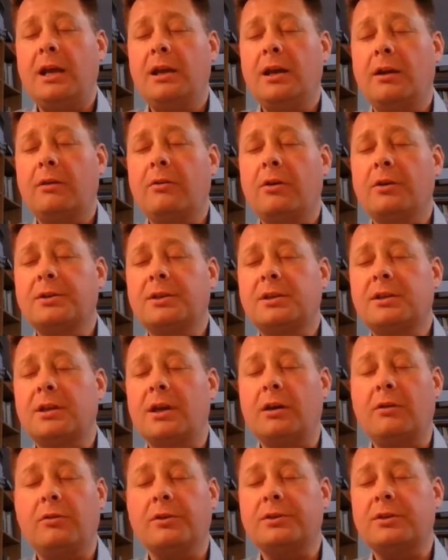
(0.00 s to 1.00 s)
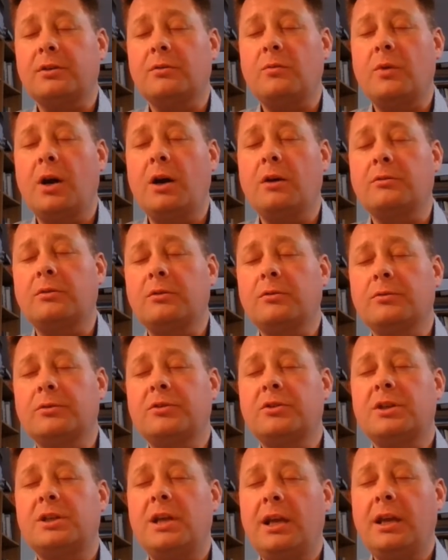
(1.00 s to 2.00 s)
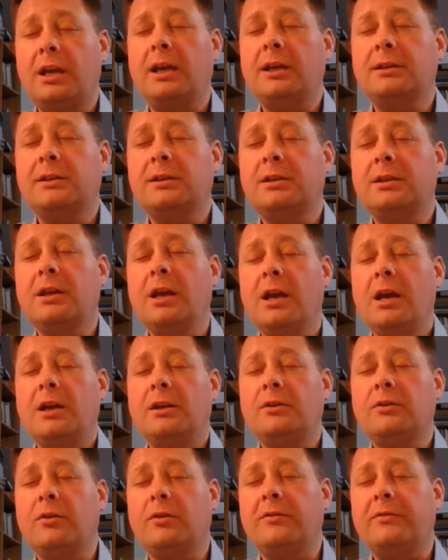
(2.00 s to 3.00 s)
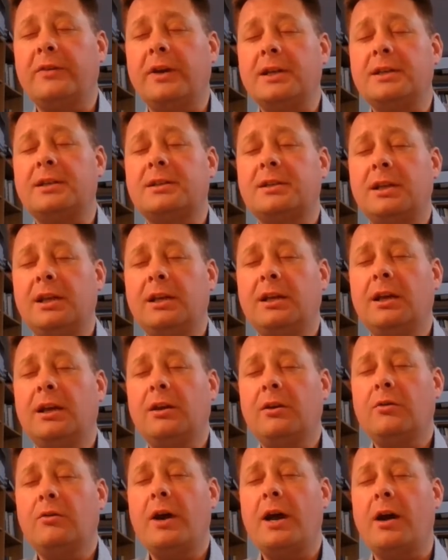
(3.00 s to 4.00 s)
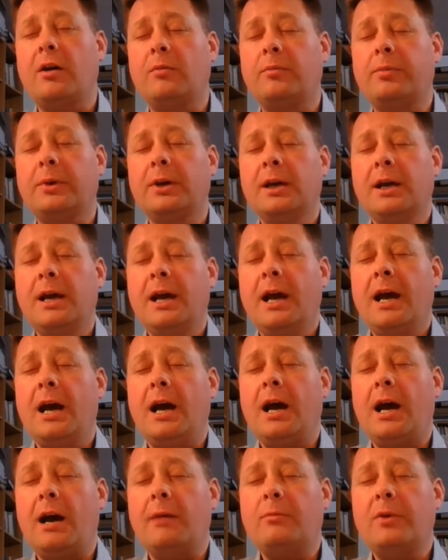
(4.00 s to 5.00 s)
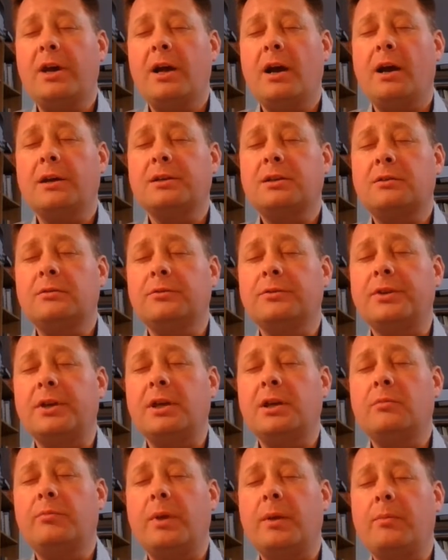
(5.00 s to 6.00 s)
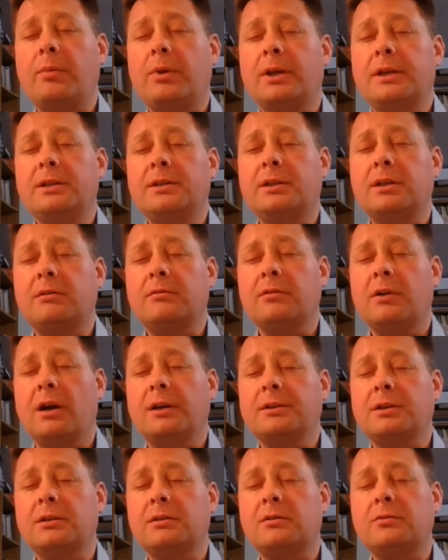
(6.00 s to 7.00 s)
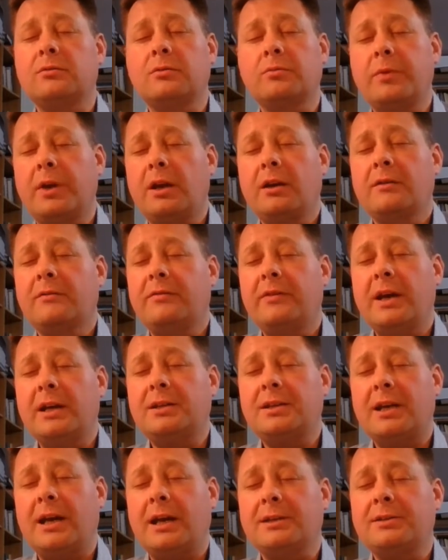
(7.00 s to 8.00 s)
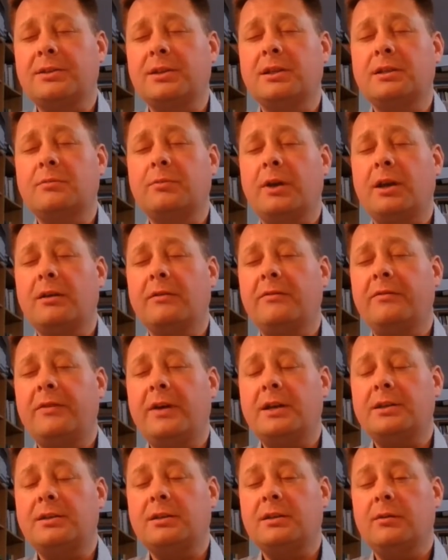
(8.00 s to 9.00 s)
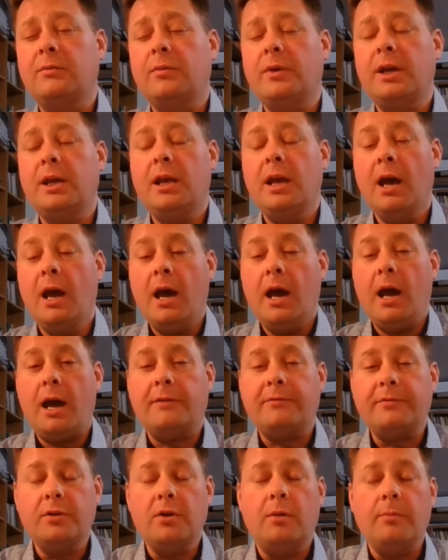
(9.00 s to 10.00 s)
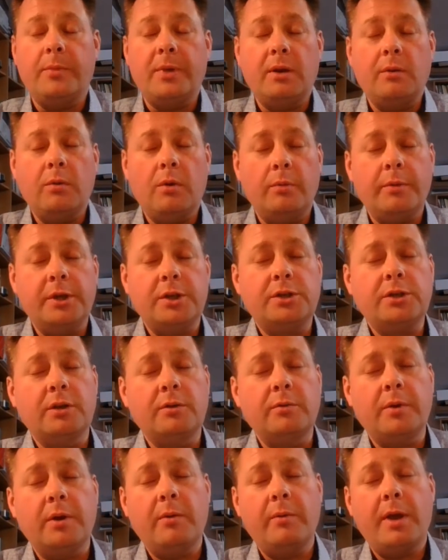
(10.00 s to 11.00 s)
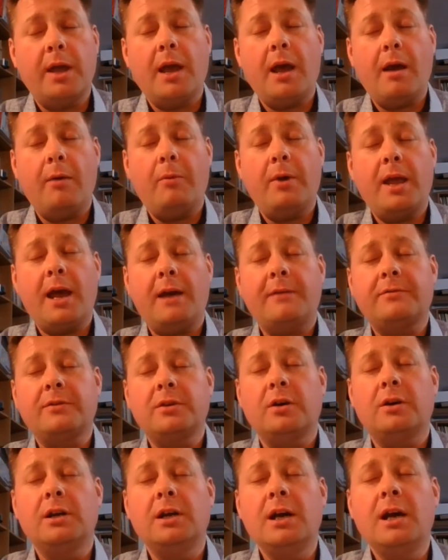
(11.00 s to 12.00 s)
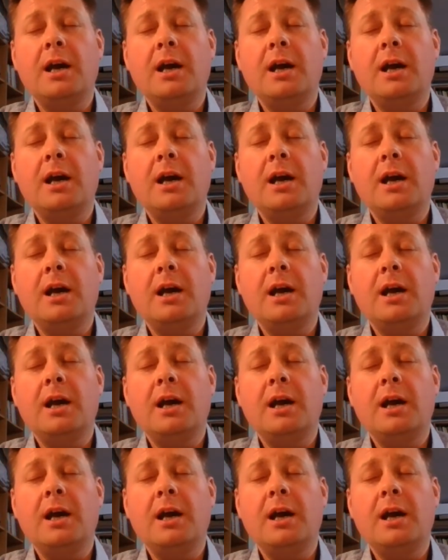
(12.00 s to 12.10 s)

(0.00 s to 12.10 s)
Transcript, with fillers: across the world, Lord, seeking your face, seeking your help. And we ask, Lord, that you'd be pleased to grant us. Lord, we confess our sins. We confess that we have not been what we should. We have not